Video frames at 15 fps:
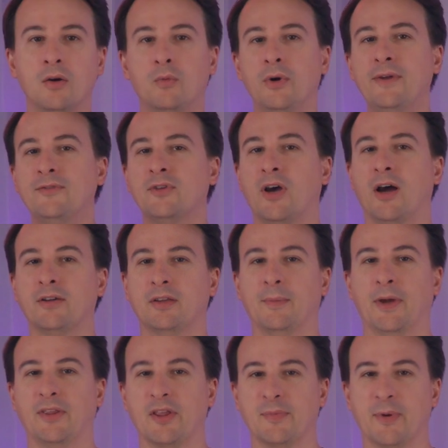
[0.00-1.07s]
We've talked
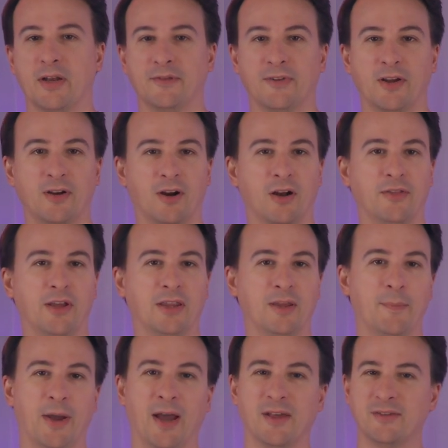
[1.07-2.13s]
about the Spotify Car Thing in
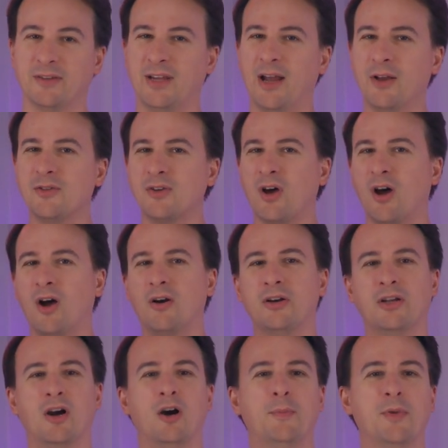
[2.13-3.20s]
the past and how it's
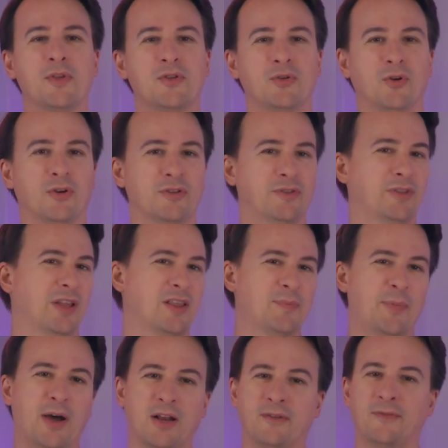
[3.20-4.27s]
already open sourced and that
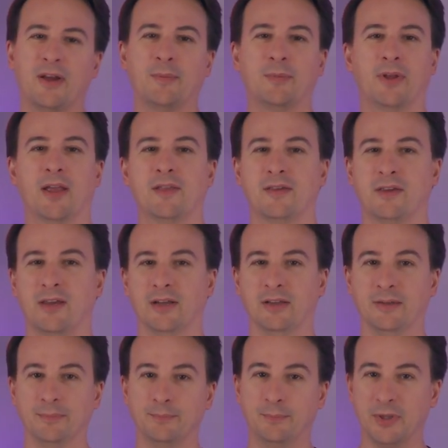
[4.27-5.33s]
Spotify plans to kill
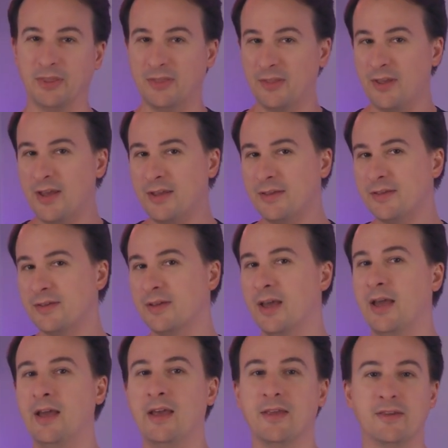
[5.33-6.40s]
it. But this
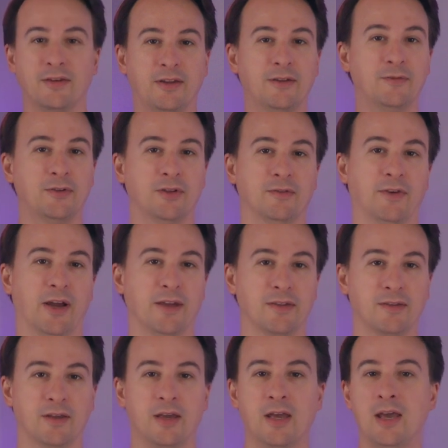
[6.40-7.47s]
is a different
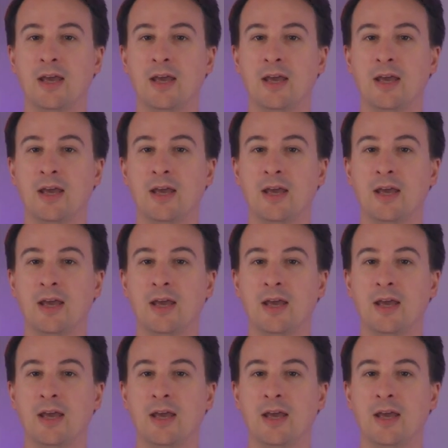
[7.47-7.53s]
device.